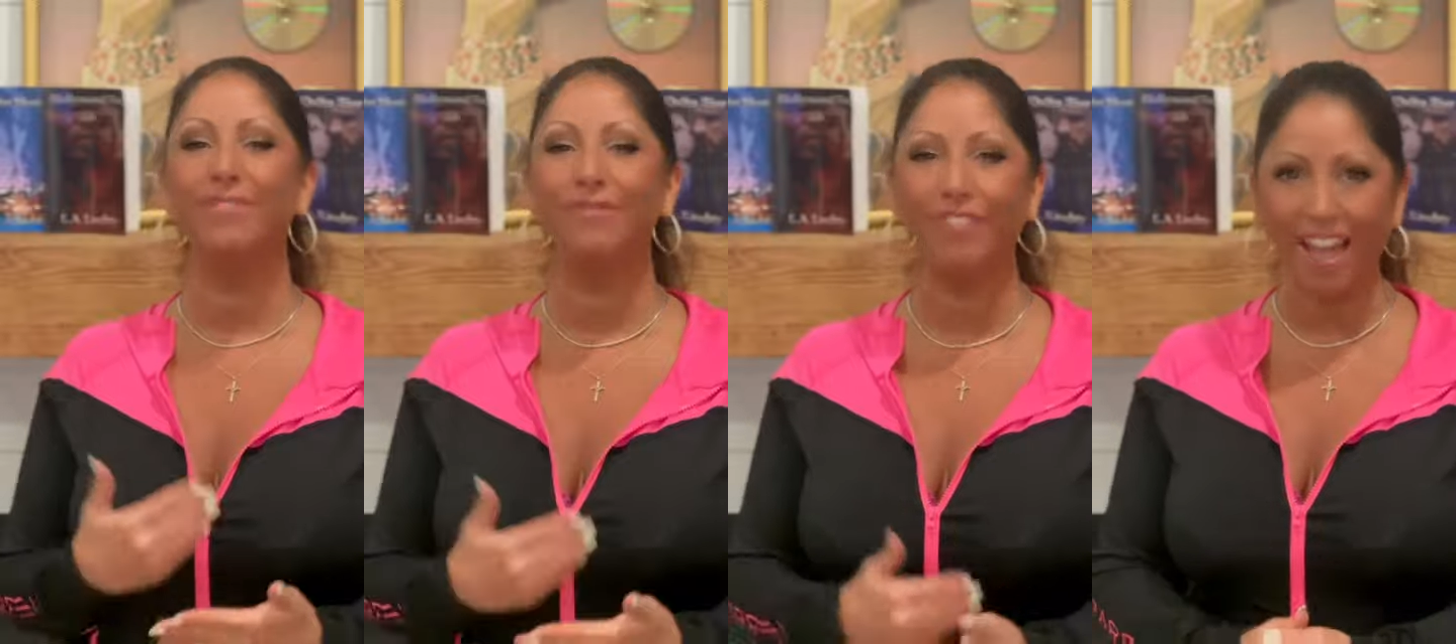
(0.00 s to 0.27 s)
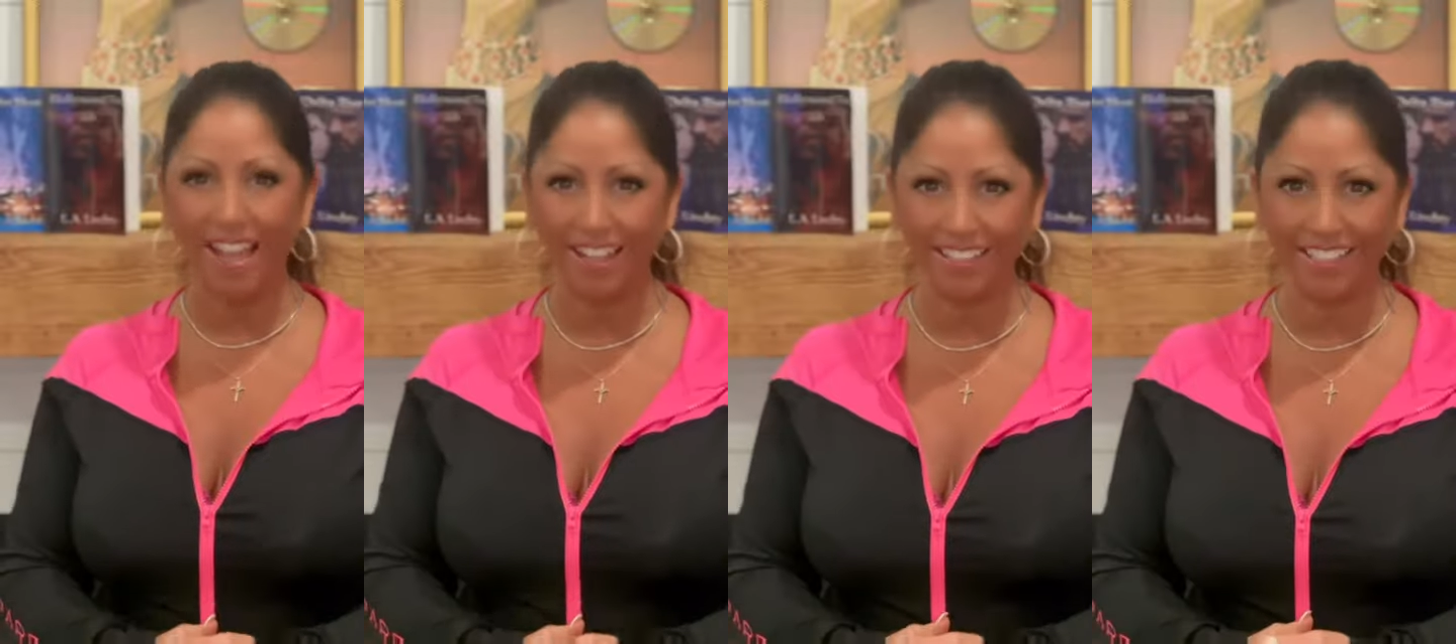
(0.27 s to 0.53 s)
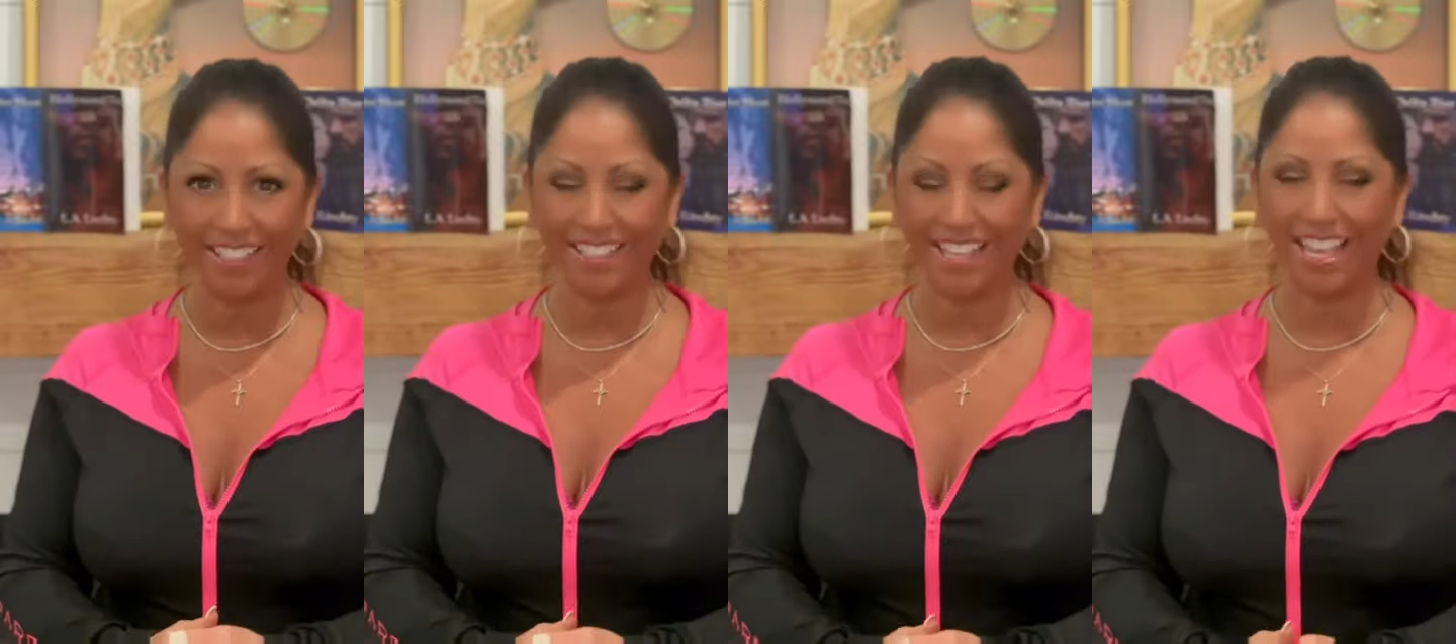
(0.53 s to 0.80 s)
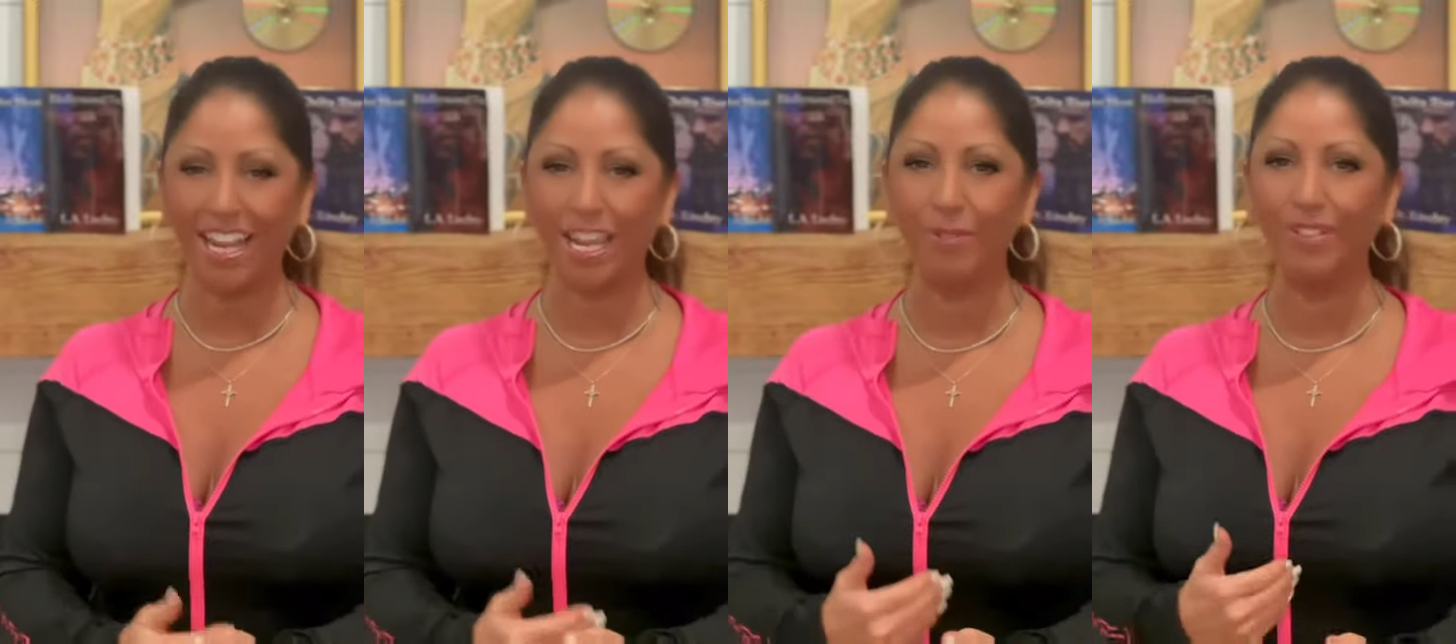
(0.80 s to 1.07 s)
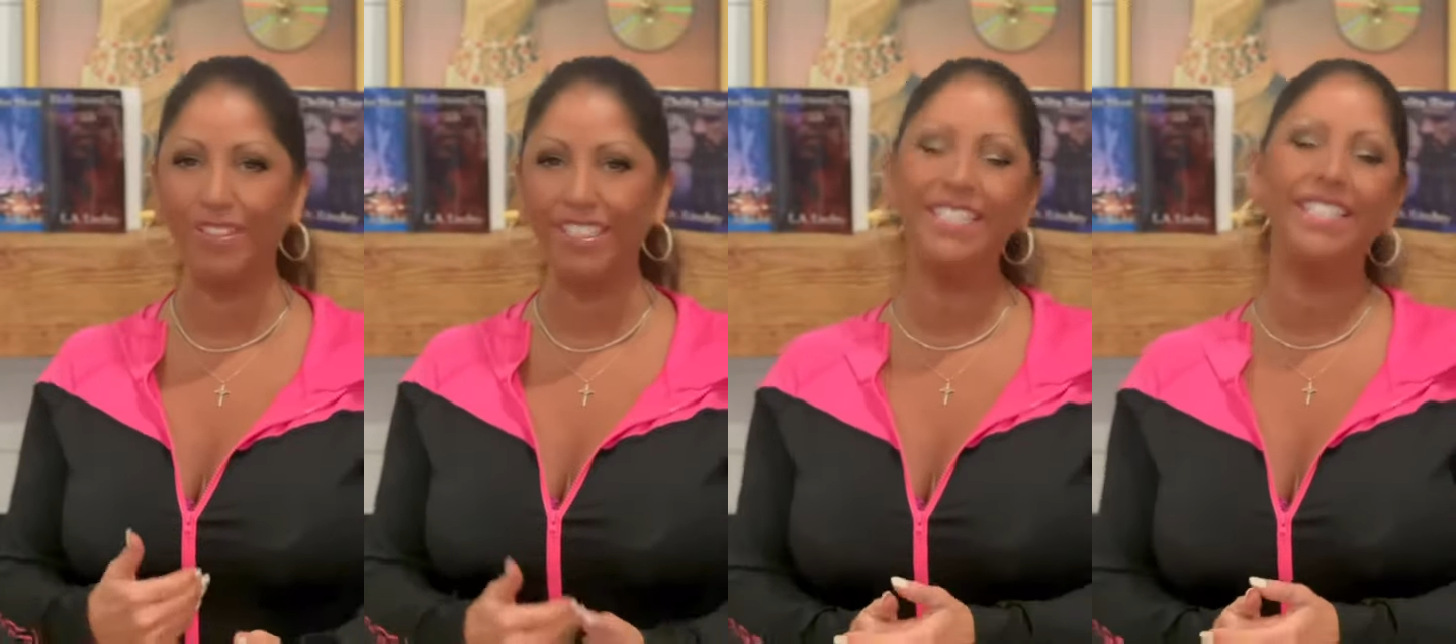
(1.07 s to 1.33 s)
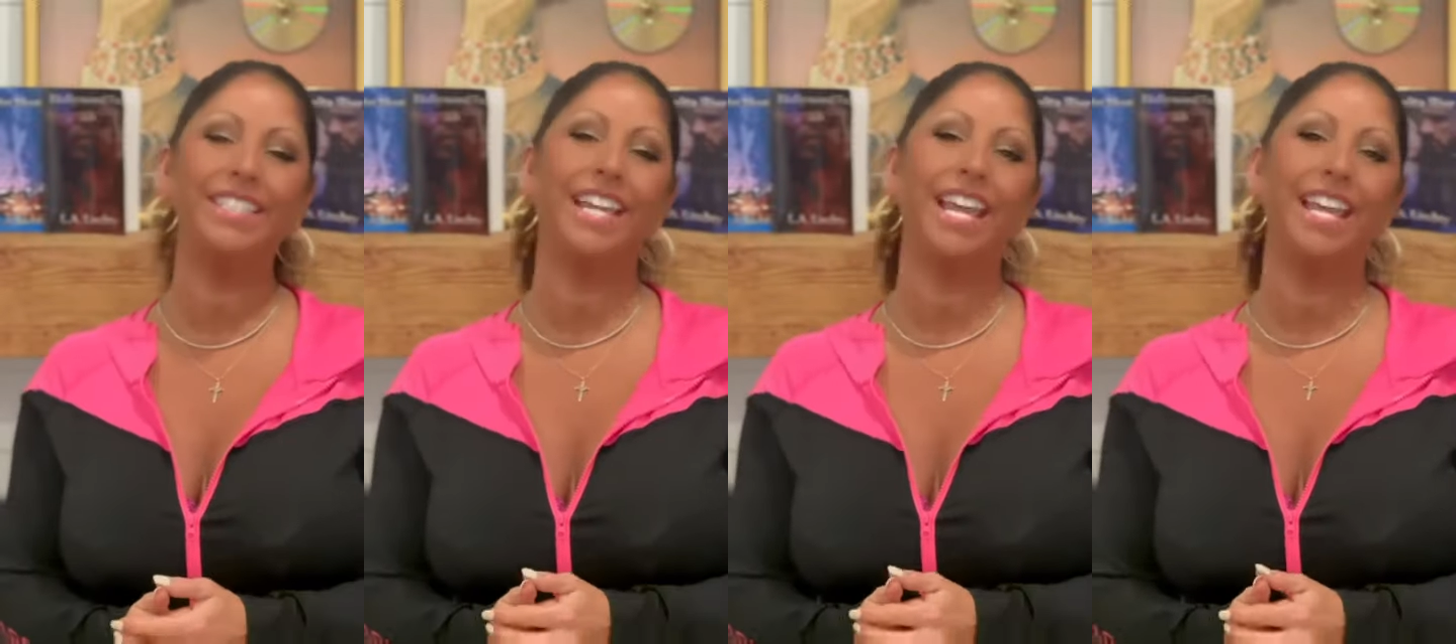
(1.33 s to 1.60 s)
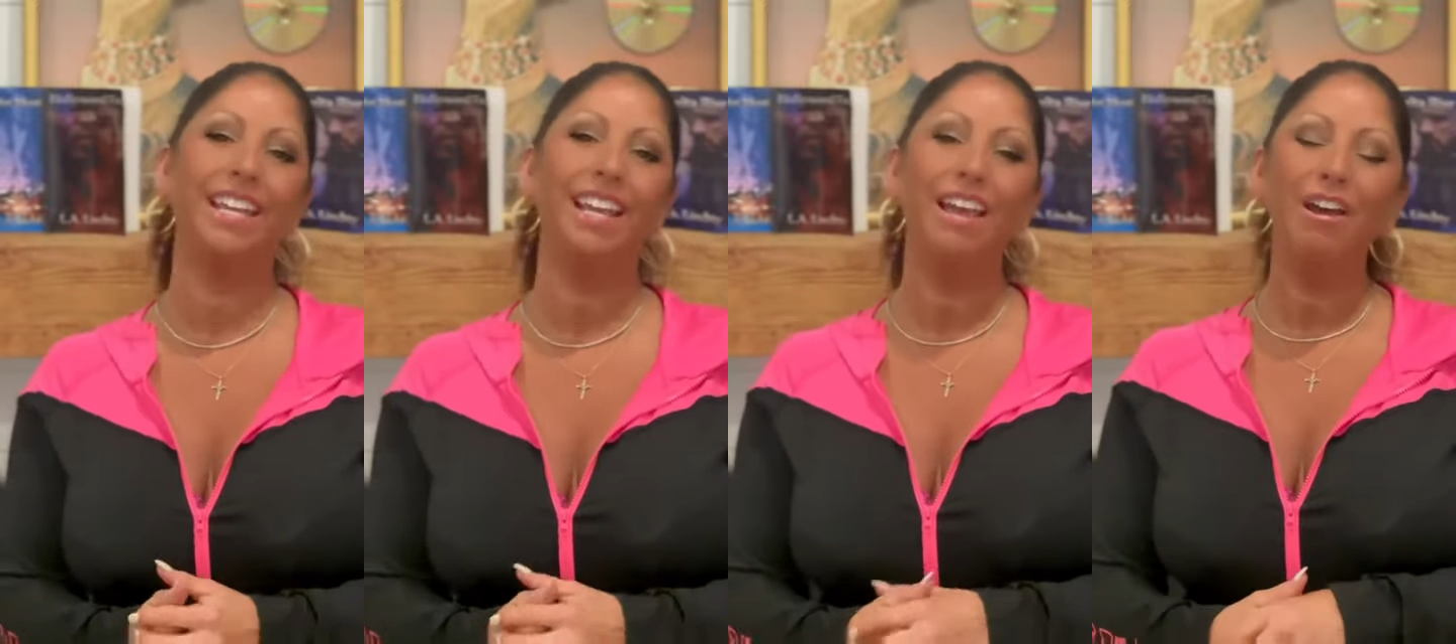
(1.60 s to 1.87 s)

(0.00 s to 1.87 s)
finally set a release date